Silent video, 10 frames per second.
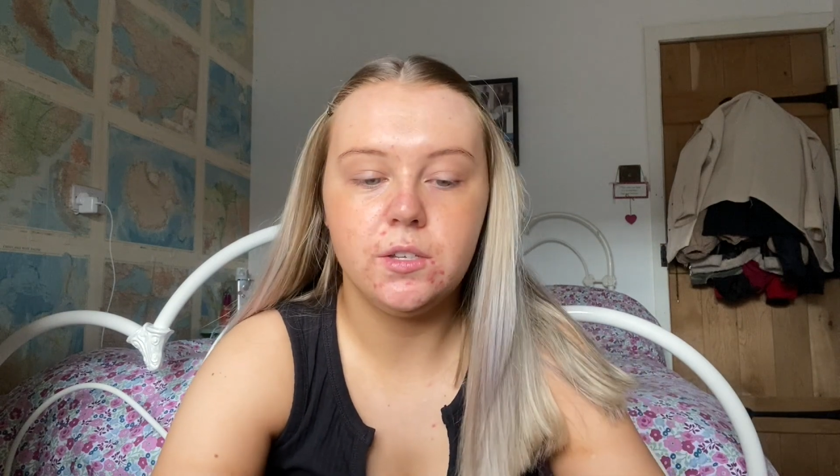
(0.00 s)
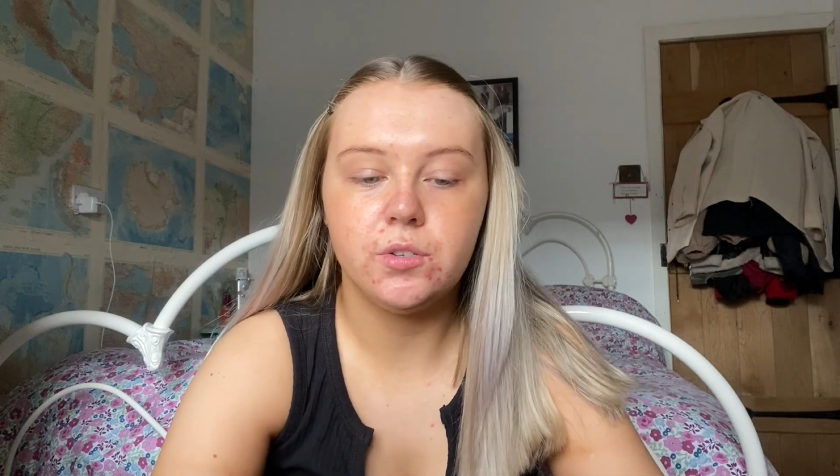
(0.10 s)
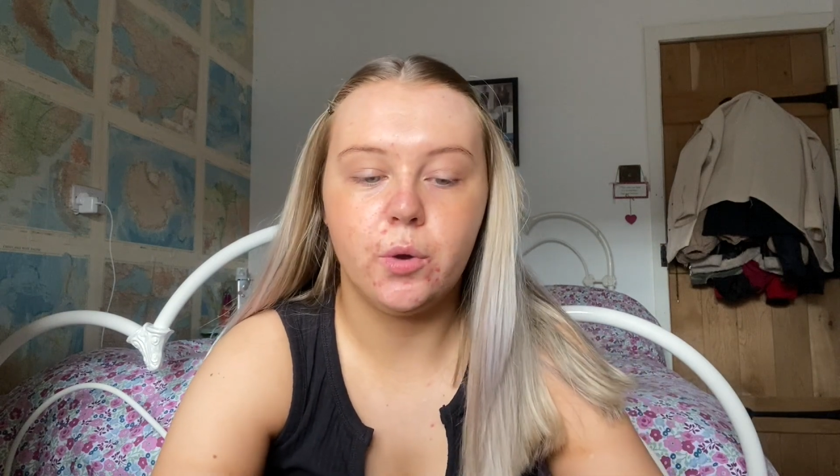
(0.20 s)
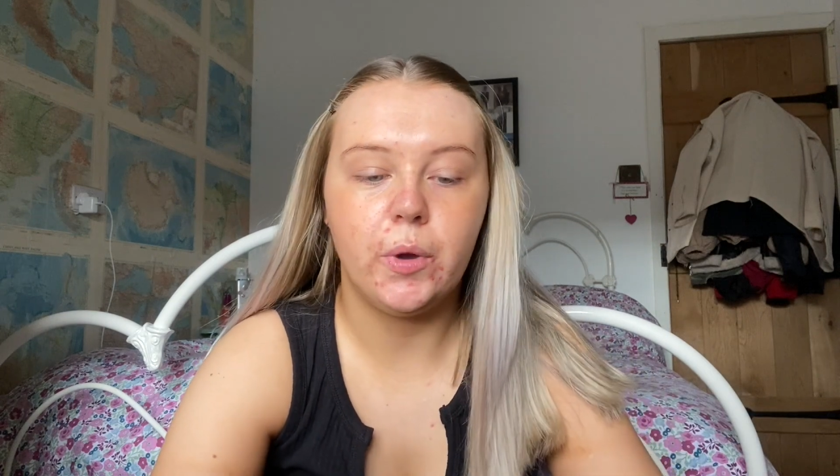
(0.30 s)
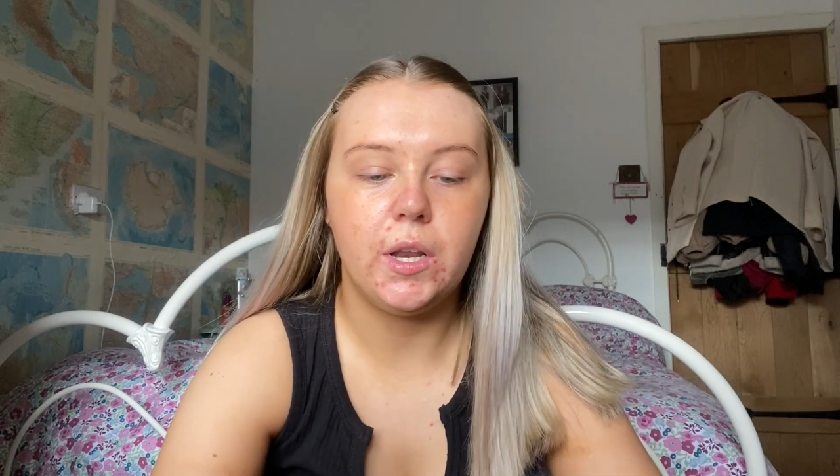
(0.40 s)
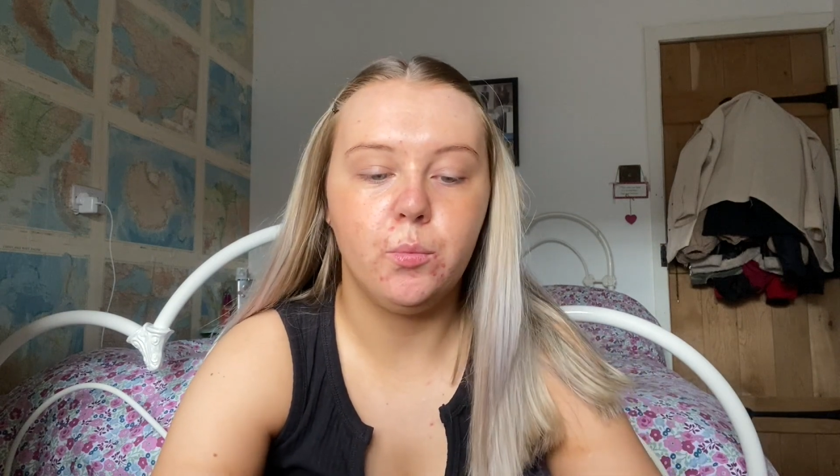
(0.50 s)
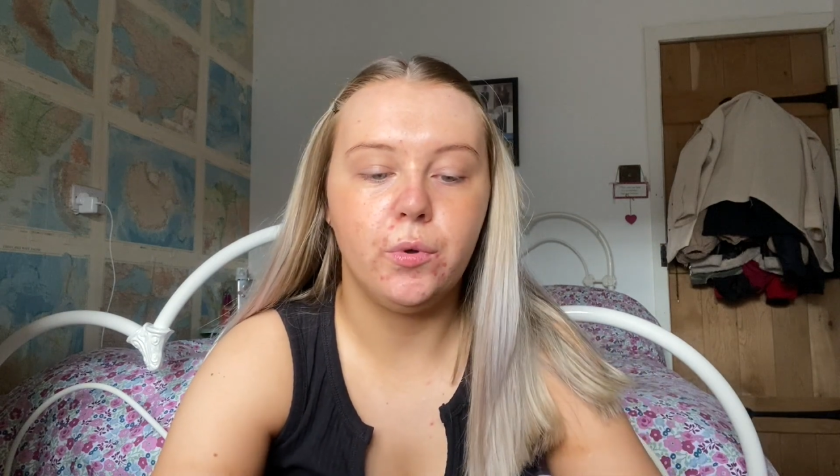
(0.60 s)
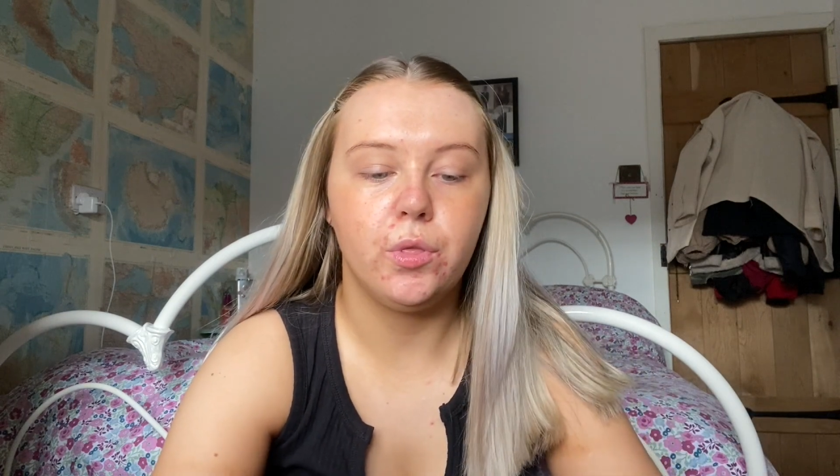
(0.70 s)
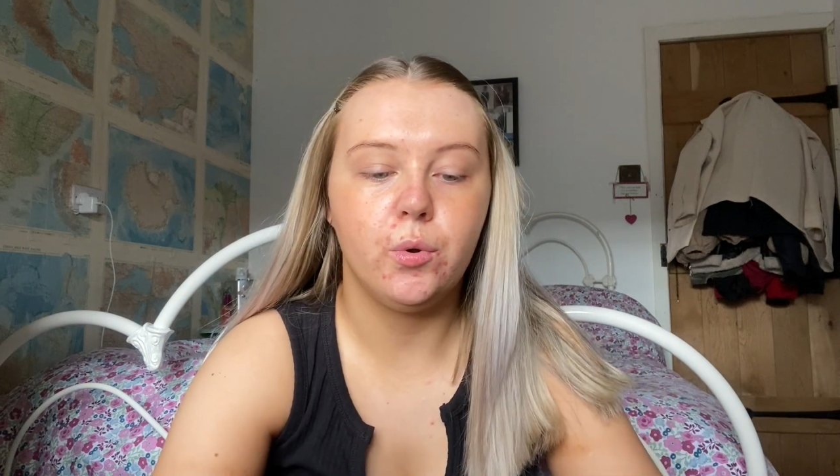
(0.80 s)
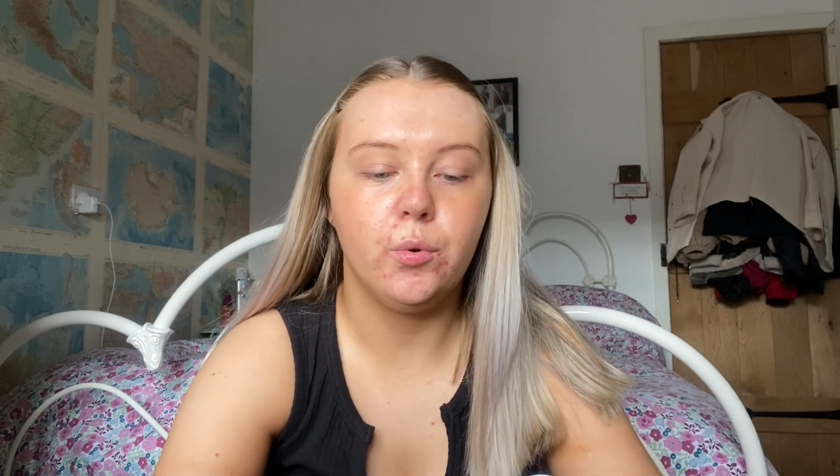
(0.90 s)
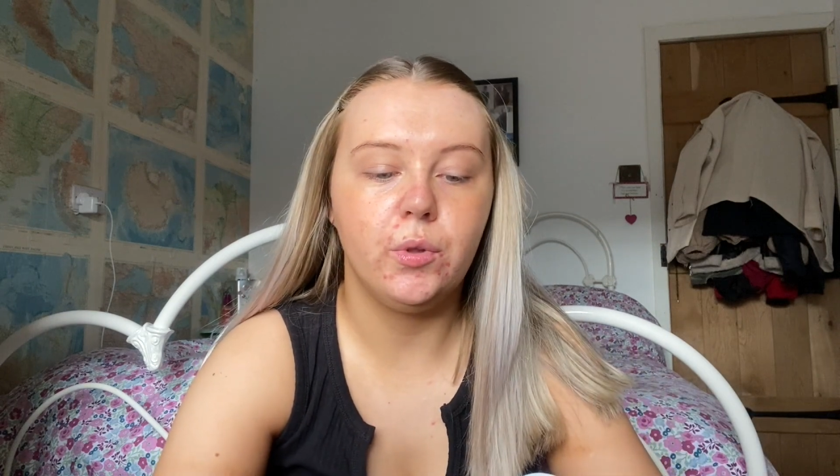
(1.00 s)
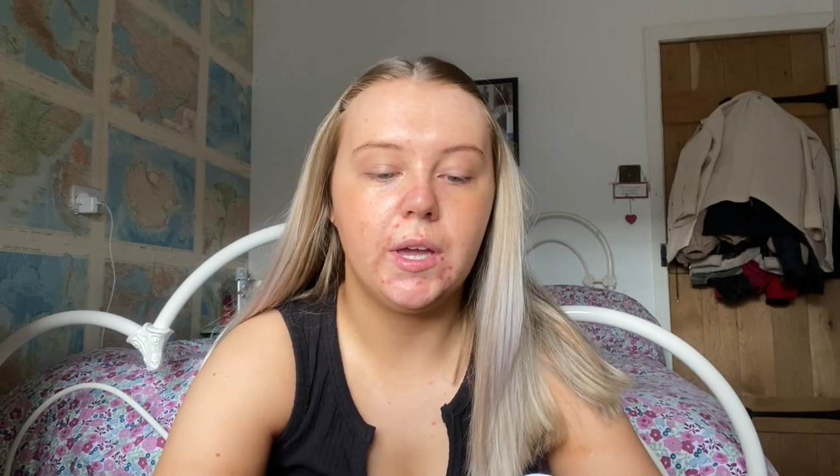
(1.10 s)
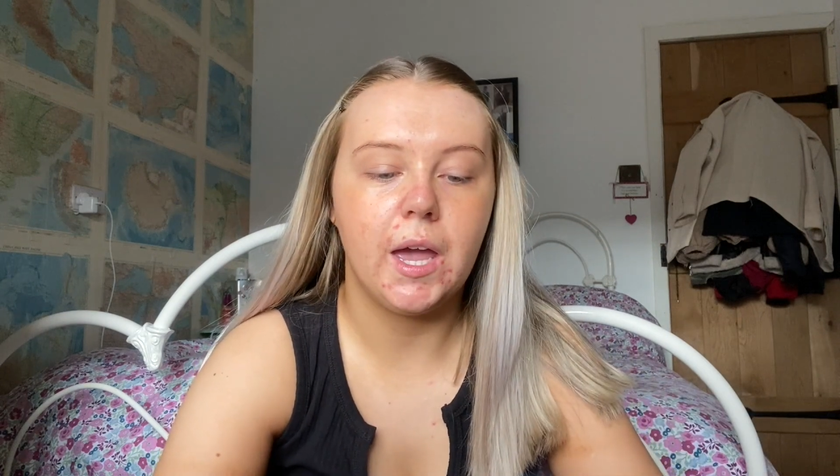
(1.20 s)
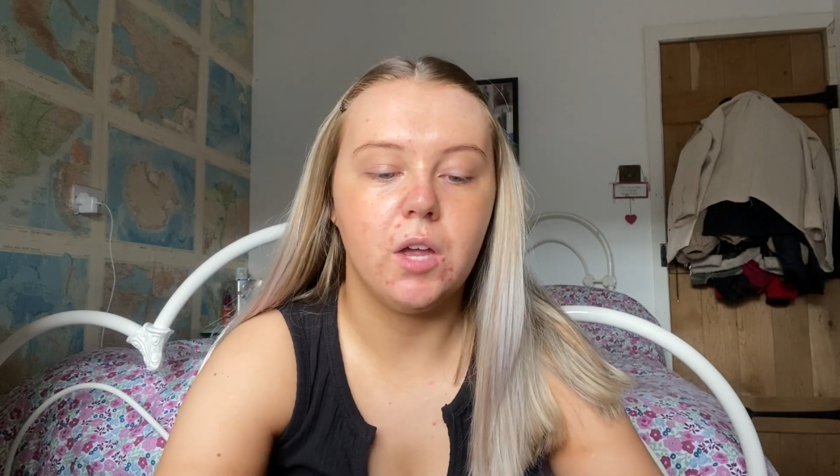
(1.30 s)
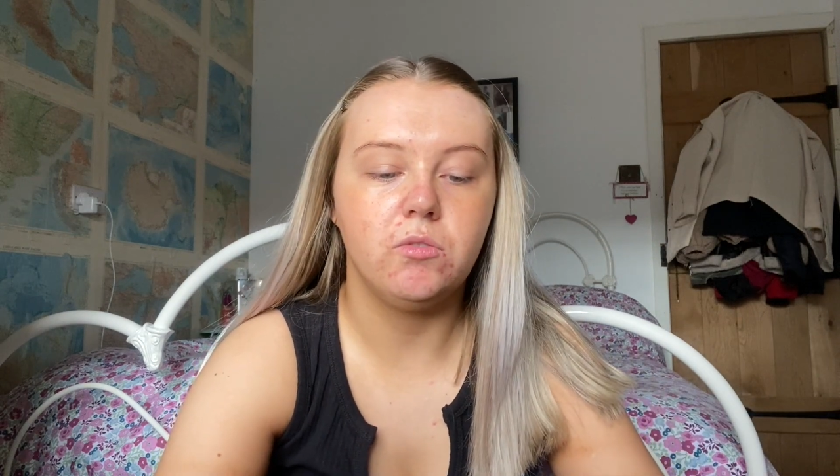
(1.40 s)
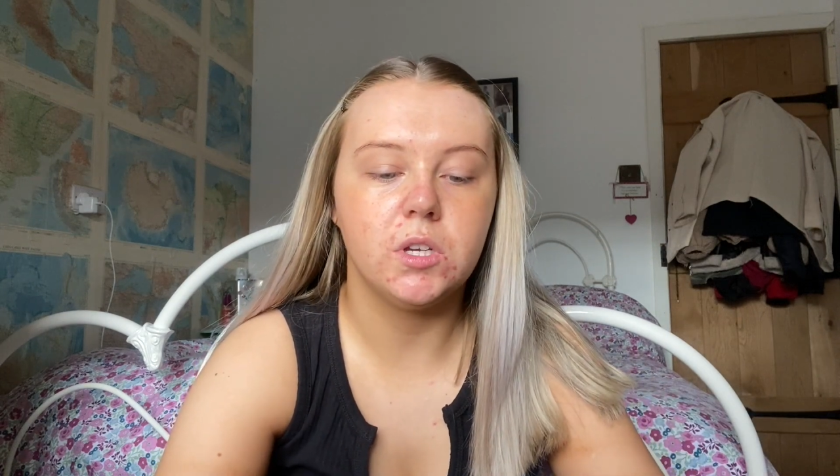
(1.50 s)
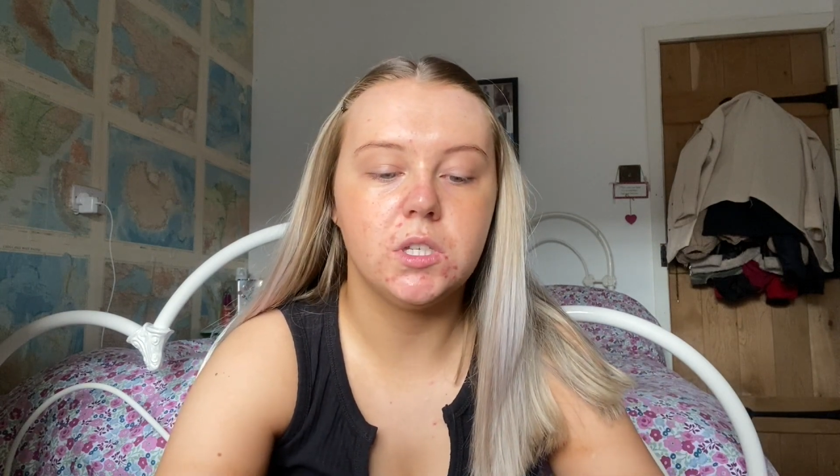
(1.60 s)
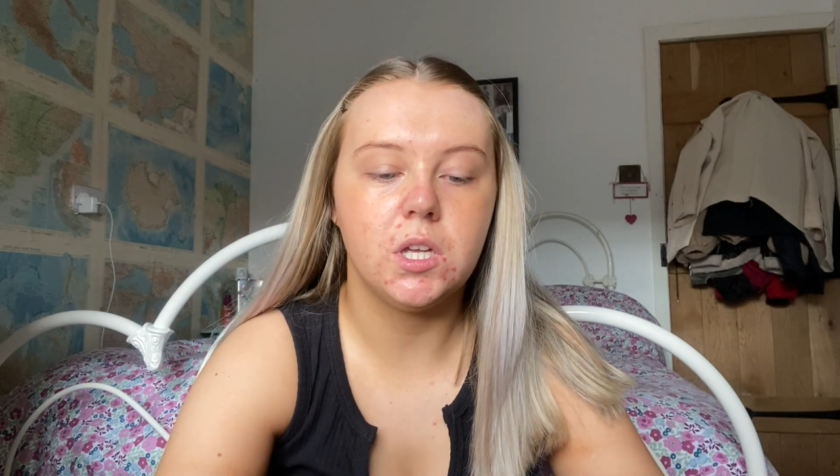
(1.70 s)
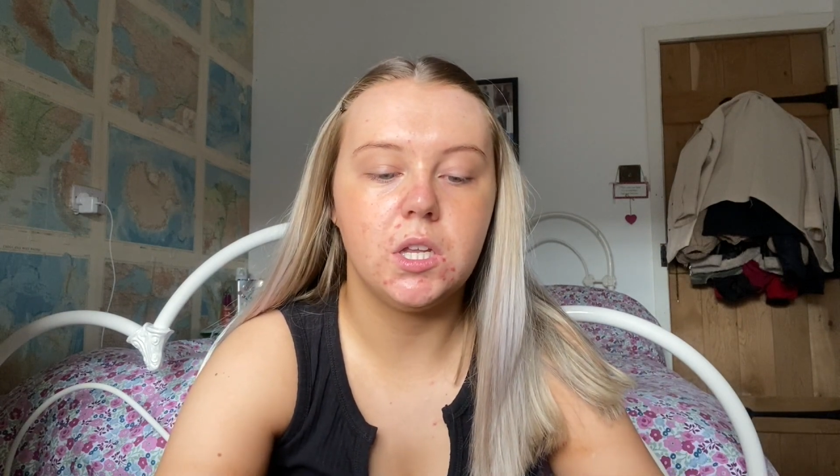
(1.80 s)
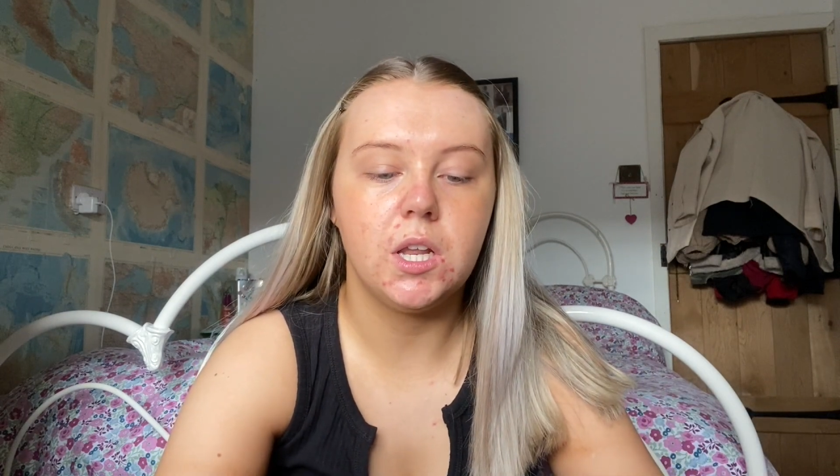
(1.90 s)
So I went in with the Ole
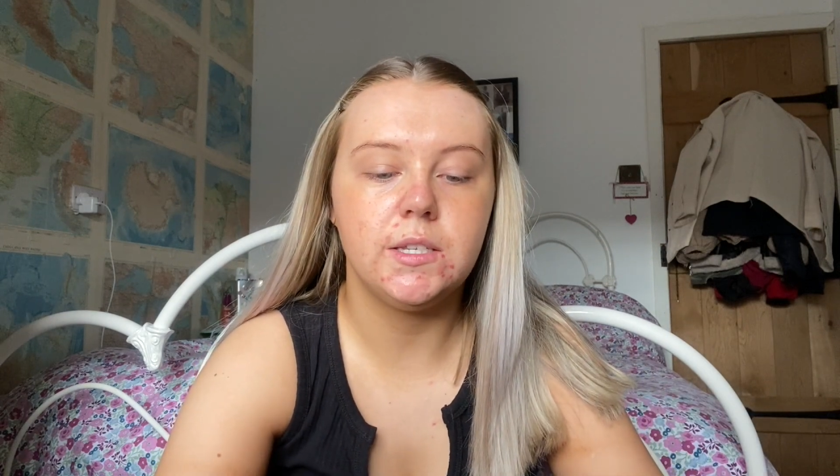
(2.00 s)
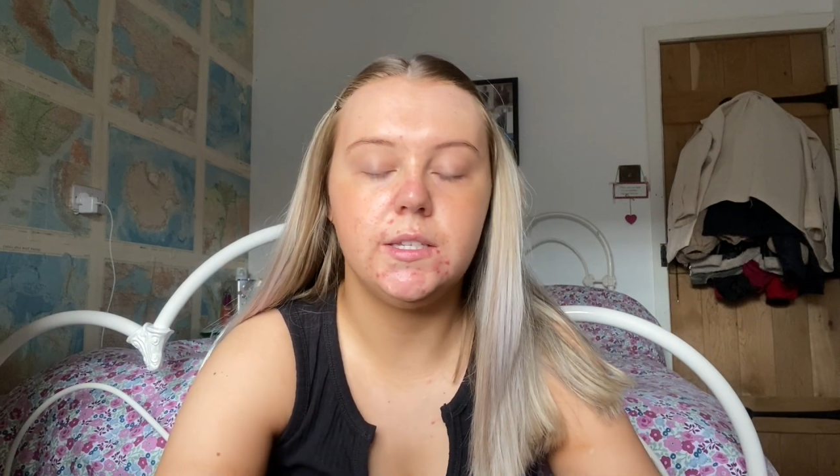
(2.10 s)
Henriksen